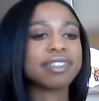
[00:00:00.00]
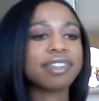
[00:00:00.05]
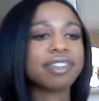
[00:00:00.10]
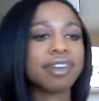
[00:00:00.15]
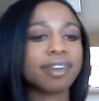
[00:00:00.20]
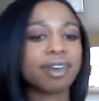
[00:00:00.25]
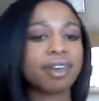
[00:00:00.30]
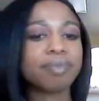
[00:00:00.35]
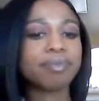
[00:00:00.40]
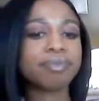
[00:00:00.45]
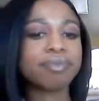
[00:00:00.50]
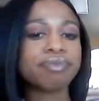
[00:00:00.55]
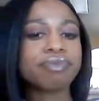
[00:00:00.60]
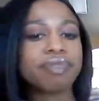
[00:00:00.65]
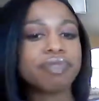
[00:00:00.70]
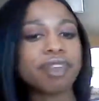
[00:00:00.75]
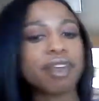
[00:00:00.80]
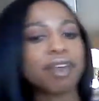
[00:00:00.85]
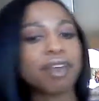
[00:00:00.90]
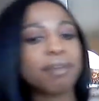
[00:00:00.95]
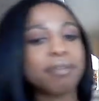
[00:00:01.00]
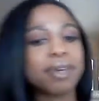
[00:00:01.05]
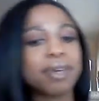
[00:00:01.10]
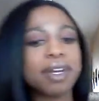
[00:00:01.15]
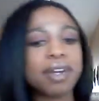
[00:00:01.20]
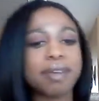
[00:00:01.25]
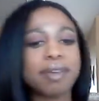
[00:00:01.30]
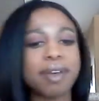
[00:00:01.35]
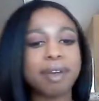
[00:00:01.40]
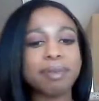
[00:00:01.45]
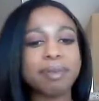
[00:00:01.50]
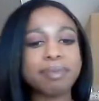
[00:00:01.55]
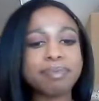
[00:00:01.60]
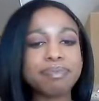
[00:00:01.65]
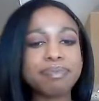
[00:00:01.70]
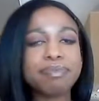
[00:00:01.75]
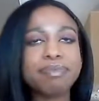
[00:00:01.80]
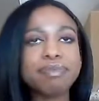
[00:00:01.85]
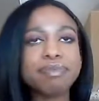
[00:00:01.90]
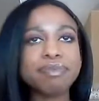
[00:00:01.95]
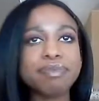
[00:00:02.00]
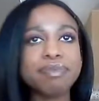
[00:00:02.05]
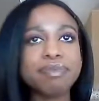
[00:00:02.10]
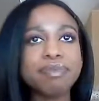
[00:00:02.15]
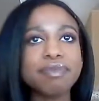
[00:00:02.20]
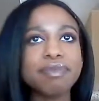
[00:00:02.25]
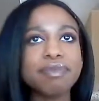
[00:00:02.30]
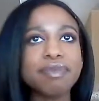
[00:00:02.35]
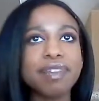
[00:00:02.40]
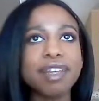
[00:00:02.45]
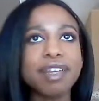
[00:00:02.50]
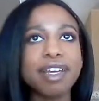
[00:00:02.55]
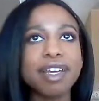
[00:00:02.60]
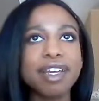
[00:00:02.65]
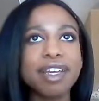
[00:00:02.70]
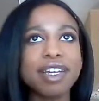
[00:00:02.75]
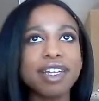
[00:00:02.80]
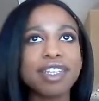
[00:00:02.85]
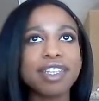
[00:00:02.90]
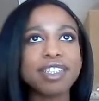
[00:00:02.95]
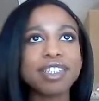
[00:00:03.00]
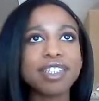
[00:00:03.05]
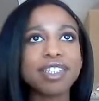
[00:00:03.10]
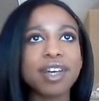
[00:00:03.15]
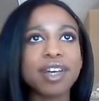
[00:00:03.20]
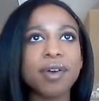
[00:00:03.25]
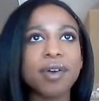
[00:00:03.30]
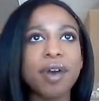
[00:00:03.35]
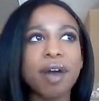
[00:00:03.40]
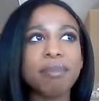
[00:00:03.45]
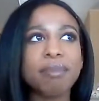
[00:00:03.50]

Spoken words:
Hold on. But anyway, so